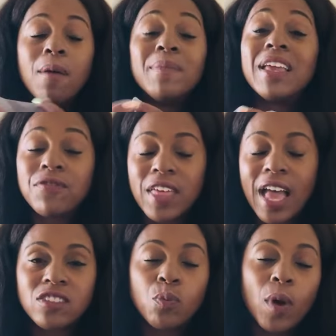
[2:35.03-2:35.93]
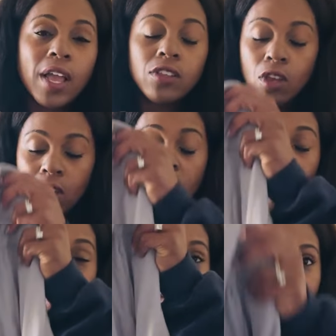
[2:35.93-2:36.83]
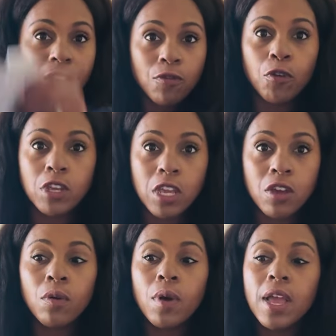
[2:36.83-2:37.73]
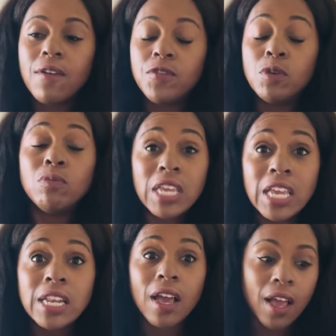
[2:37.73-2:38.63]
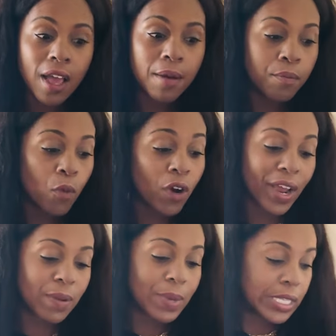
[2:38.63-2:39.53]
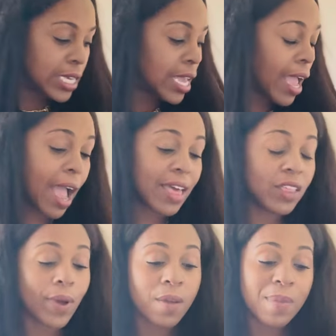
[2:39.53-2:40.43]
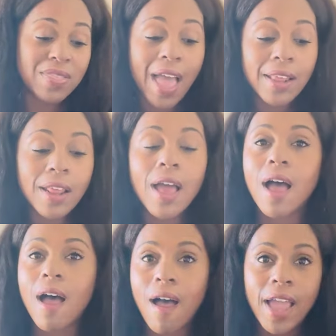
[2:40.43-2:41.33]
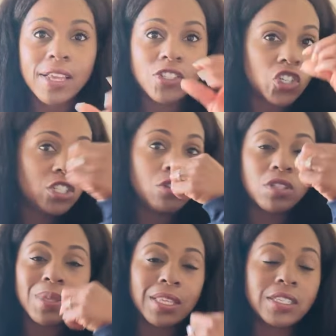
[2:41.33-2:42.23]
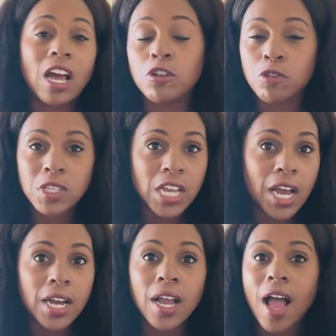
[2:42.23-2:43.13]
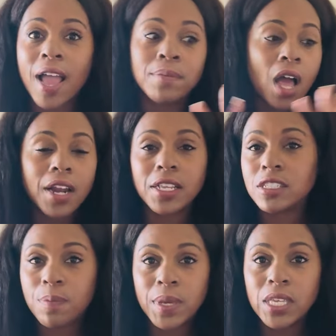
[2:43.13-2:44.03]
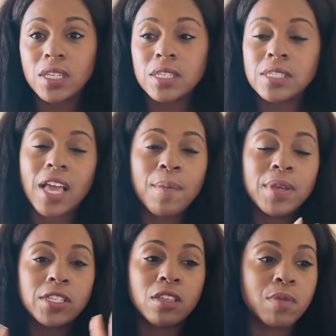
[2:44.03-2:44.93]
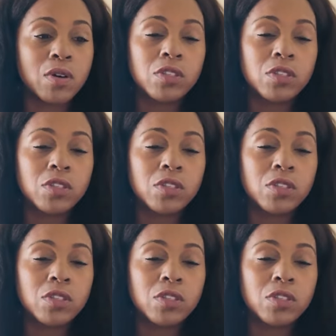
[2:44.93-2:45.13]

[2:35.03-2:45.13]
if that's what is recommended for you. If you need more vitamin D, I highly recommend that. I just do something that's under the tongue. I'm not into pills. I'm into the